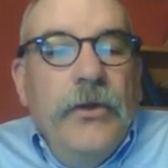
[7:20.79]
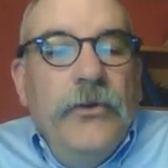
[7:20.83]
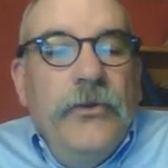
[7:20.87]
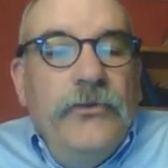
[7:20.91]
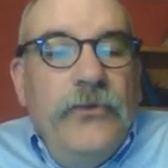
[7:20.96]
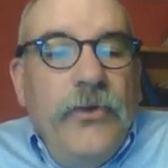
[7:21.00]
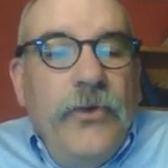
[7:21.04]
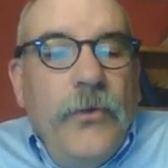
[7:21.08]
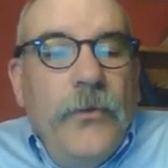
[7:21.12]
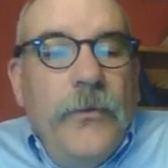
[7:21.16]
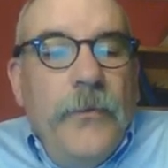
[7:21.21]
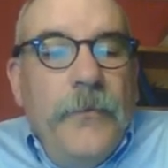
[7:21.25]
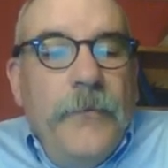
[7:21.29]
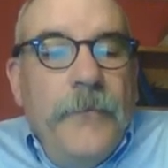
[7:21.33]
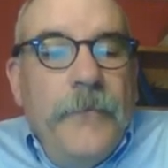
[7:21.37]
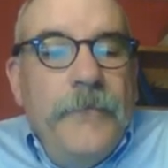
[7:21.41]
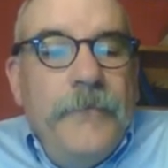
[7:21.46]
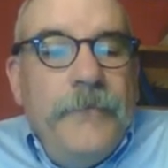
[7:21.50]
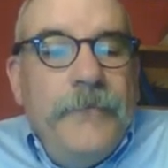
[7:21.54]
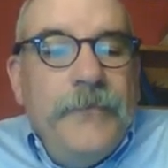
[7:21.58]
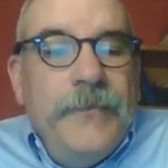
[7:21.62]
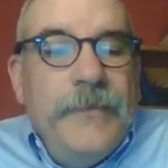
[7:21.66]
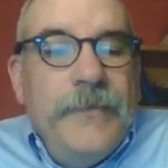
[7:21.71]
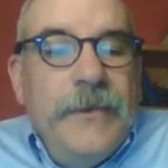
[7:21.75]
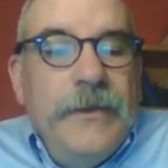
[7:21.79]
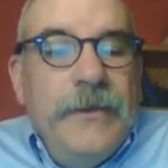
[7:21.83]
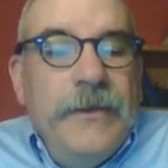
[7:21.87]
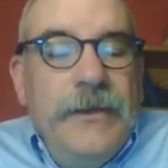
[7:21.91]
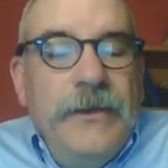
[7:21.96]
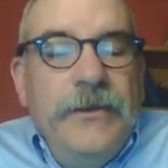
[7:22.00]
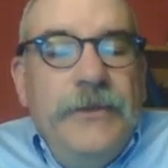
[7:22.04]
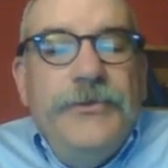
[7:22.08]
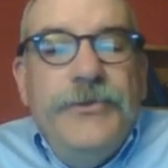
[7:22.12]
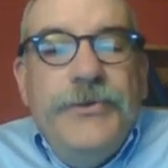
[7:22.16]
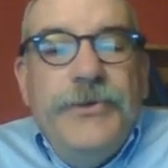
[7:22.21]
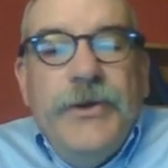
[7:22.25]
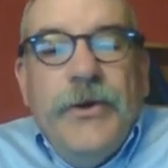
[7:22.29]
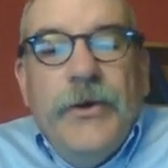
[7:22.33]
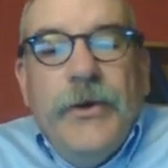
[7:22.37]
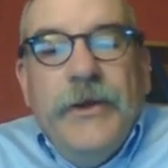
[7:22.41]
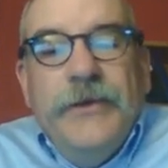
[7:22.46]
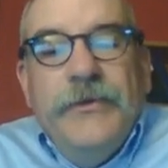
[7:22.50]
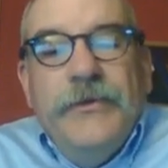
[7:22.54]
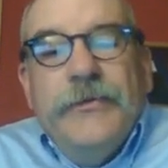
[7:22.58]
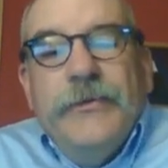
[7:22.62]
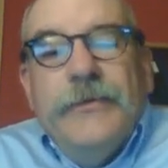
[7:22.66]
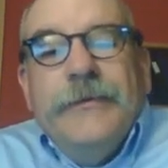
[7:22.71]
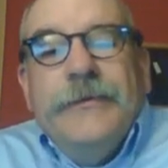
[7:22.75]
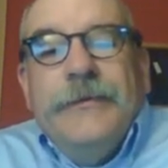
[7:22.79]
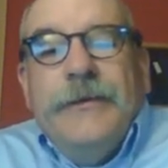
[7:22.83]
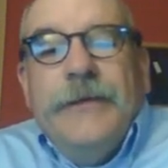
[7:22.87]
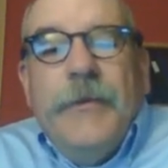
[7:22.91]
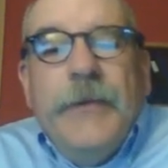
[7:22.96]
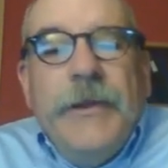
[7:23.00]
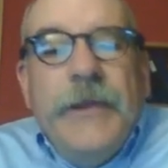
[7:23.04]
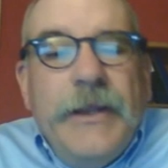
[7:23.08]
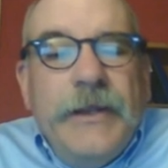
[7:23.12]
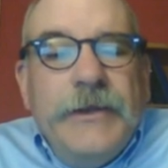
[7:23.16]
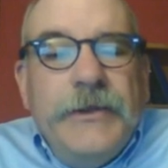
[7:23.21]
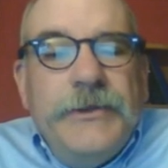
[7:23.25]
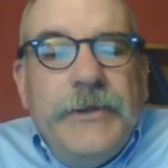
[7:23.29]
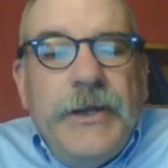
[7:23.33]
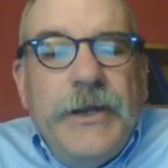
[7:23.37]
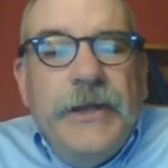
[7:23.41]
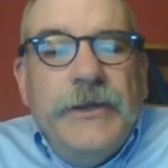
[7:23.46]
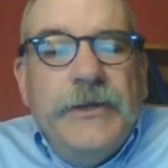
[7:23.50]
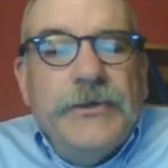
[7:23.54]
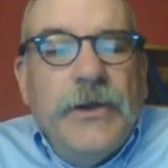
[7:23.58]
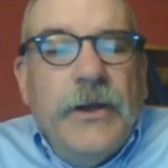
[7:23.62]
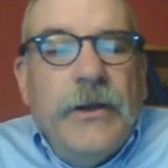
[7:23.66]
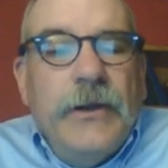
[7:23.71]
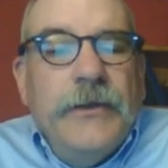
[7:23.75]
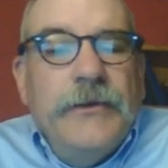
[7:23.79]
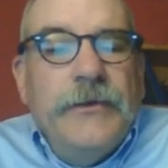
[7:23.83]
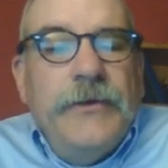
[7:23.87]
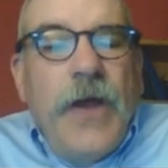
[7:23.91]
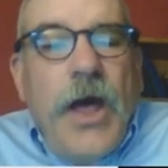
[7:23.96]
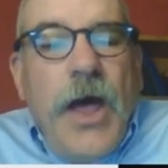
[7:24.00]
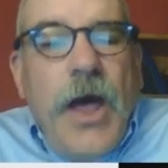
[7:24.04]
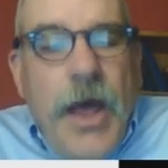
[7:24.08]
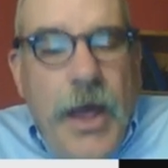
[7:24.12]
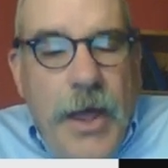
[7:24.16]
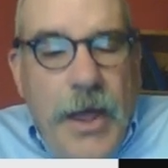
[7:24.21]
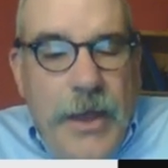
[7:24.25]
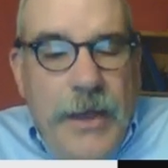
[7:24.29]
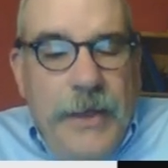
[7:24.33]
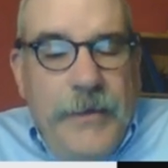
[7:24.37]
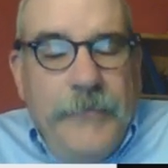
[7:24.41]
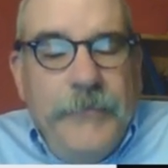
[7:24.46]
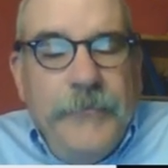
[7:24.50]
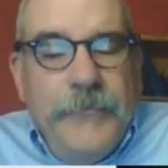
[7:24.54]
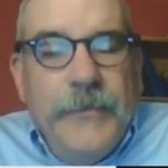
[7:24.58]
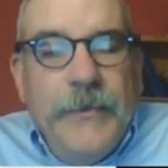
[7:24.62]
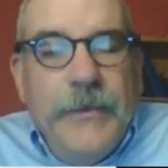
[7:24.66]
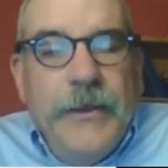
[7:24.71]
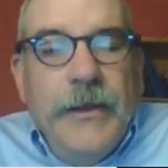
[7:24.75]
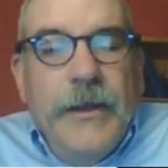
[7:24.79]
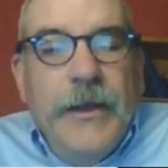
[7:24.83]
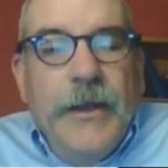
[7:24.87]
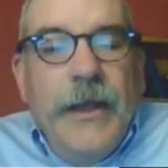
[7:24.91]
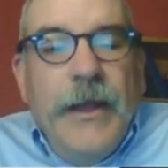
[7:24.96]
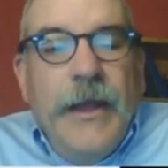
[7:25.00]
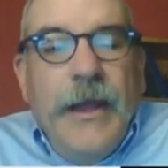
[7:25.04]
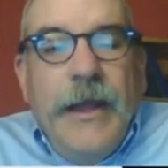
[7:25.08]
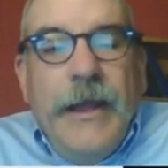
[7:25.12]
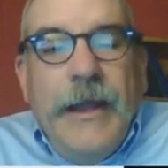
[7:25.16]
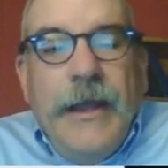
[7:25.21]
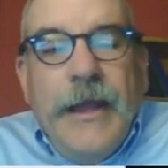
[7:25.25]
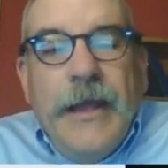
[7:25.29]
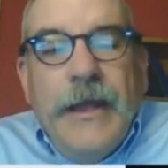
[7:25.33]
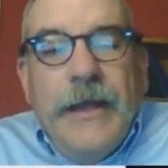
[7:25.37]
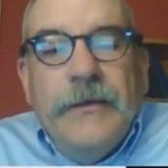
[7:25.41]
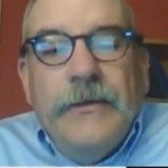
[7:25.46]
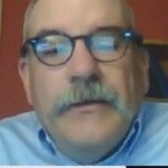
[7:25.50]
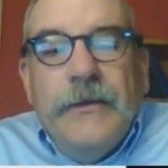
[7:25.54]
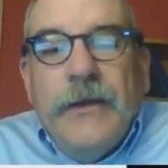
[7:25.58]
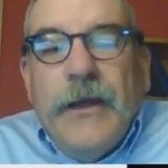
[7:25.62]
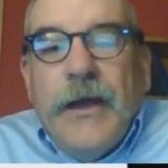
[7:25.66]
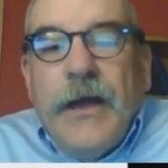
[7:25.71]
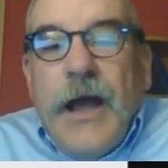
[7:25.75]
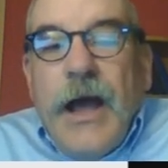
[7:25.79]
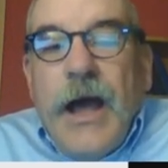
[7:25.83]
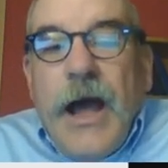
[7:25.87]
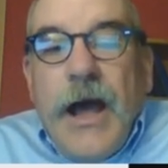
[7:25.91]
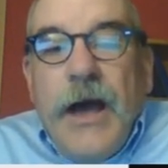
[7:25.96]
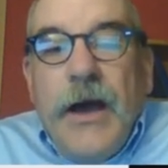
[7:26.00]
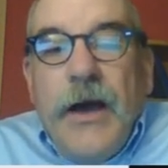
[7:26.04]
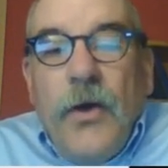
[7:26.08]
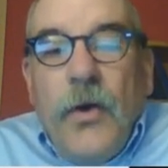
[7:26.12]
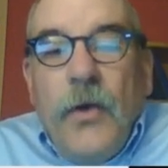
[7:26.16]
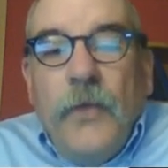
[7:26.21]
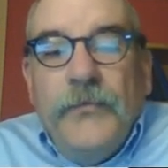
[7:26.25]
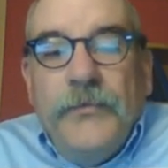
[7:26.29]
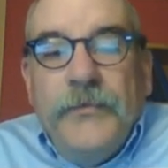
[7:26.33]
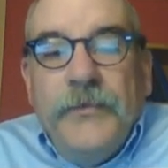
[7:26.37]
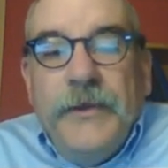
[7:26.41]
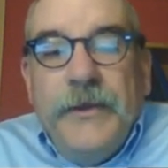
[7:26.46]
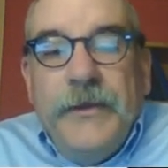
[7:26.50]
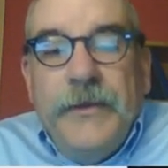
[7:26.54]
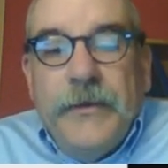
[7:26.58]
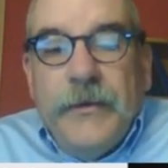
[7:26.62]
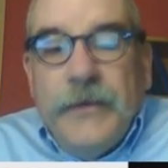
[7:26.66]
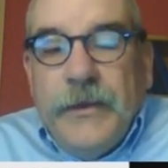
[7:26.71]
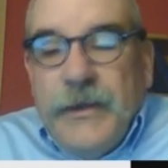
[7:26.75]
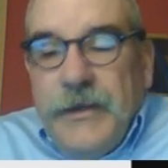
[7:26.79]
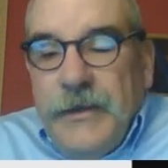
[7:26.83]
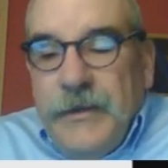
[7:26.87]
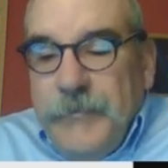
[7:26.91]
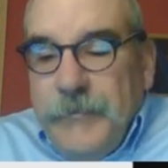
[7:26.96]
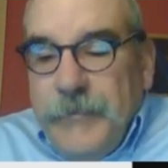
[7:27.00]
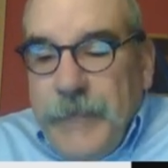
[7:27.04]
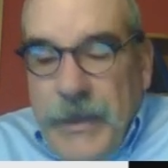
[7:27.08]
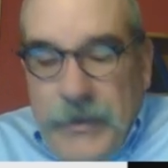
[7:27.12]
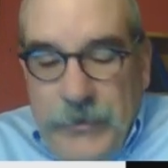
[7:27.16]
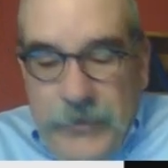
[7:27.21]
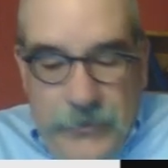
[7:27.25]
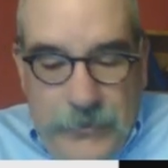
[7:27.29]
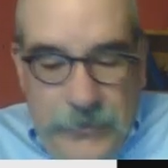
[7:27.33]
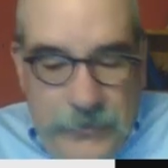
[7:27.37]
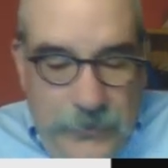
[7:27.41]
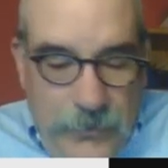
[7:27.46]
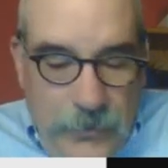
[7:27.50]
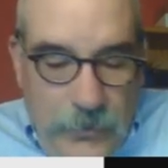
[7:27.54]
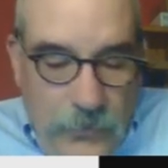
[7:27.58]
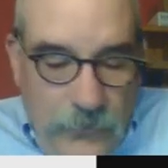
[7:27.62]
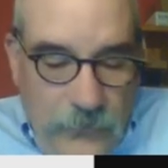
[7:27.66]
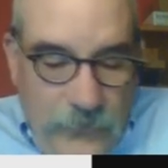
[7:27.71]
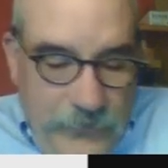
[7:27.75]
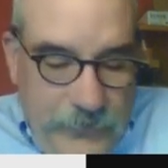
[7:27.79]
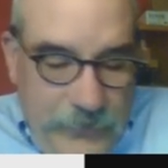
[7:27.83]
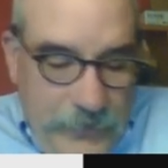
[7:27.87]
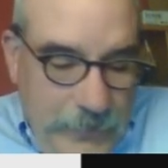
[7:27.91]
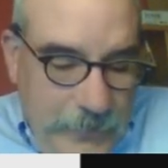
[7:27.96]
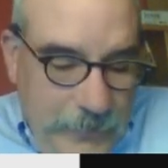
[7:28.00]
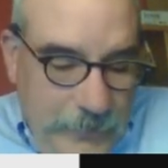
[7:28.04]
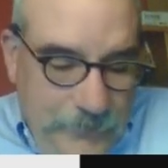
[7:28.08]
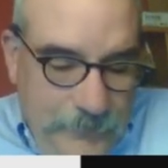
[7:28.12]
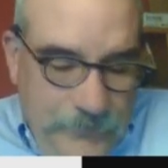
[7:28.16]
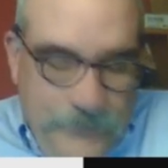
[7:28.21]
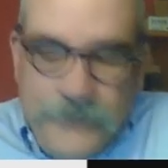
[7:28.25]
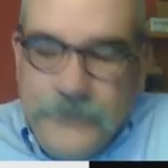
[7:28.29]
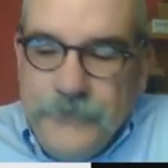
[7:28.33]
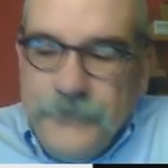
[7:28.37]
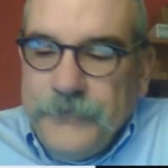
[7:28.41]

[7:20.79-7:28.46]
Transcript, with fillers: So these geoids, I mean, they change all the time, and hopefully they're getting better over time